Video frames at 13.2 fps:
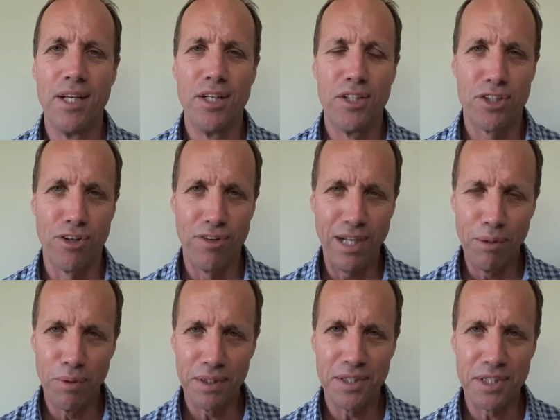So really
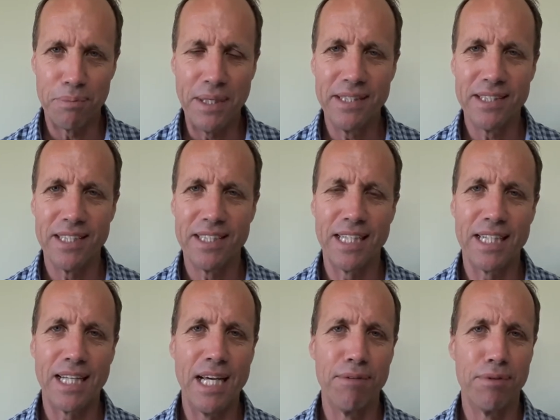what this means is
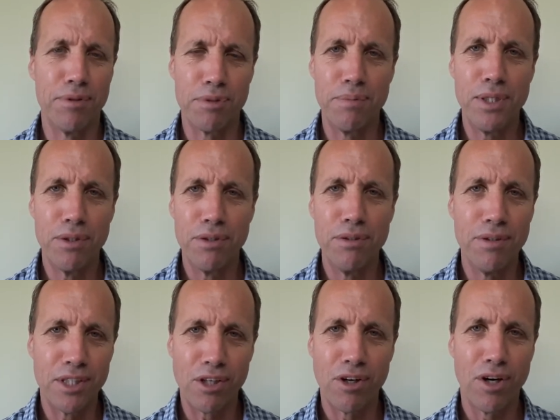that if it was me or you
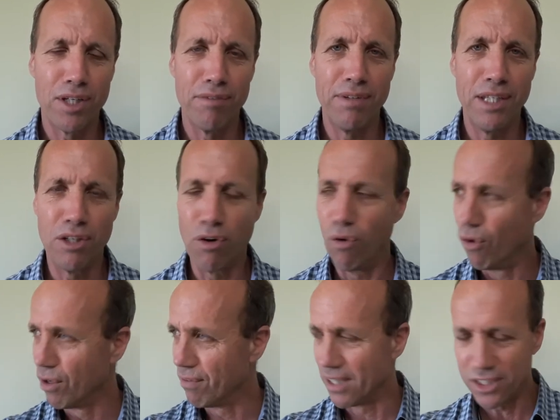in the Garden of Eden,
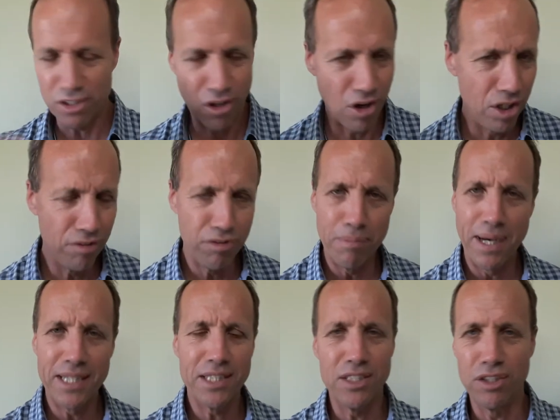all of us, the whole of
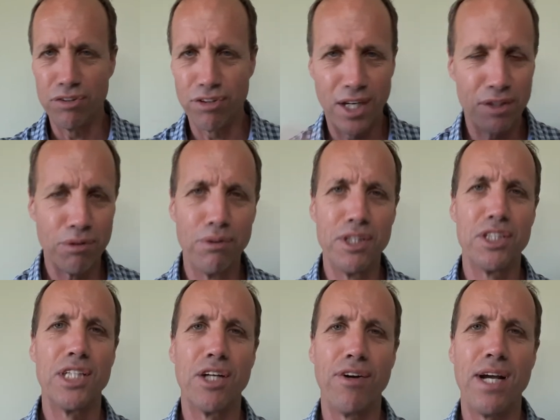humanity throughout all the
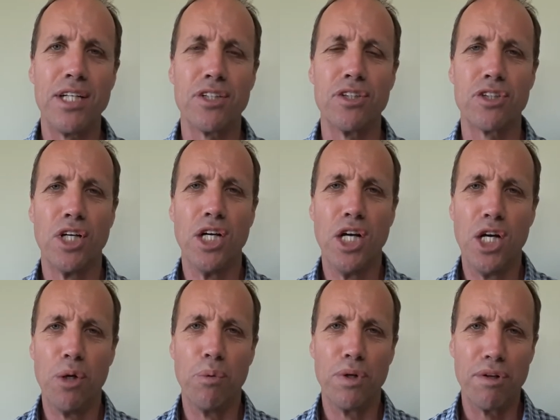generations,
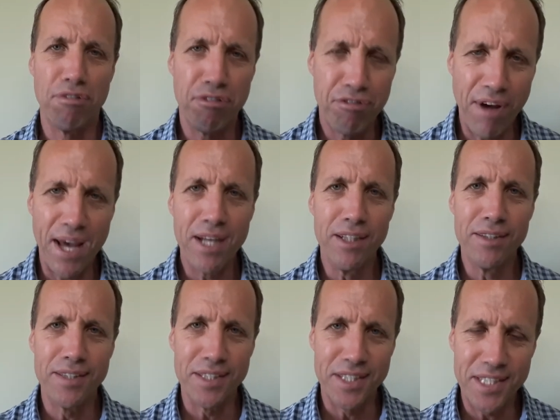would have
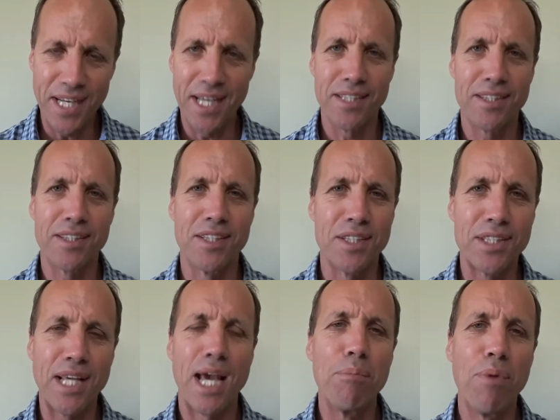failed the test the
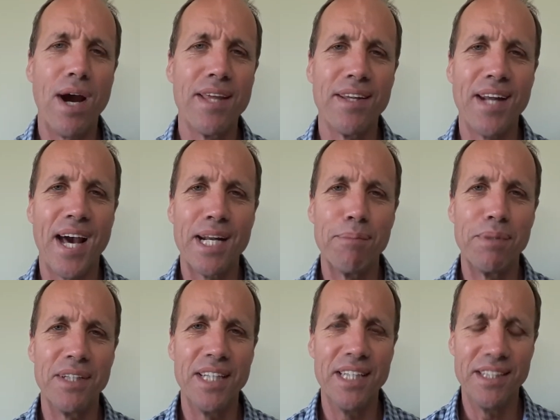same way that Adam
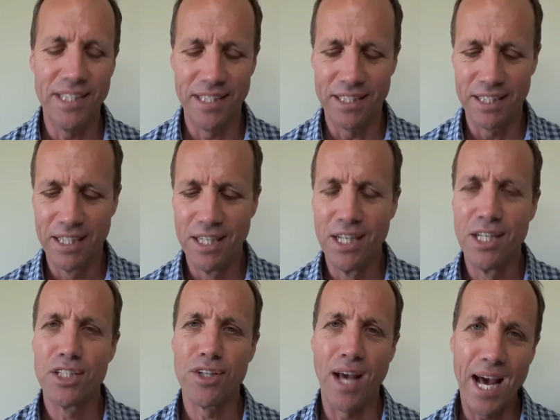and Eve did.
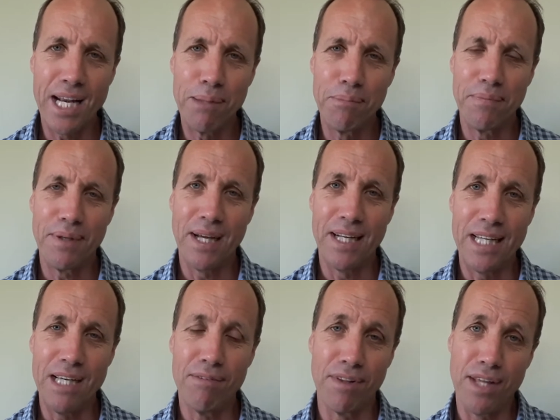So Adam and
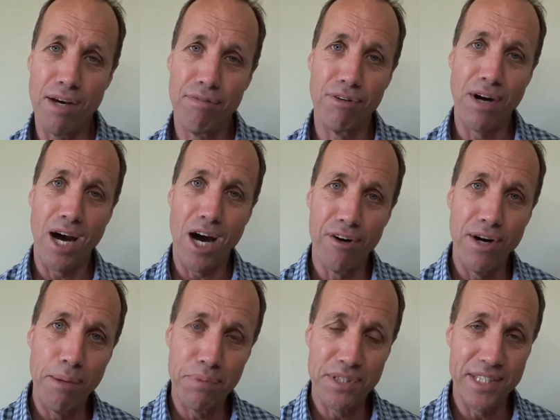Eve are therefore our
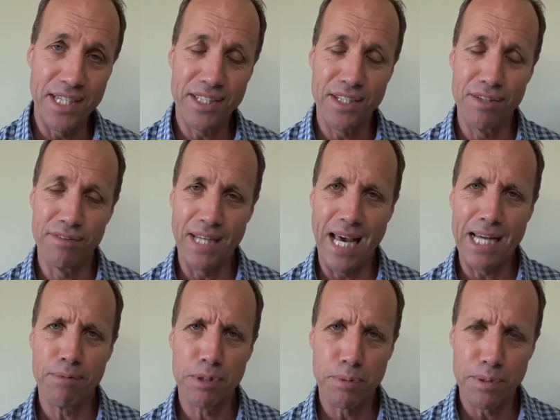representatives.
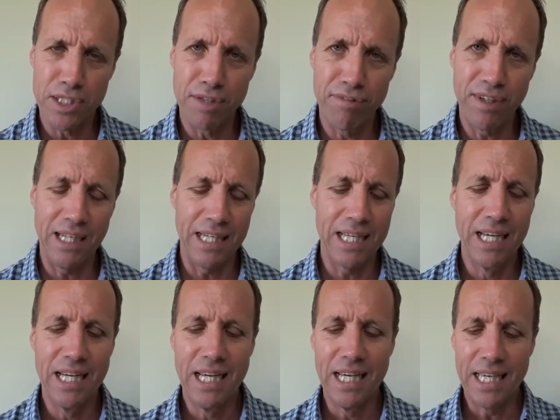Adam specifically,
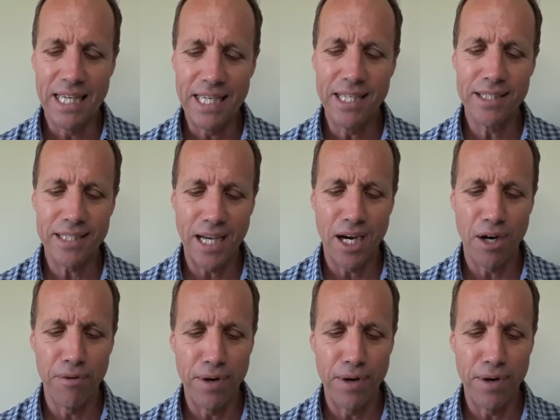he is our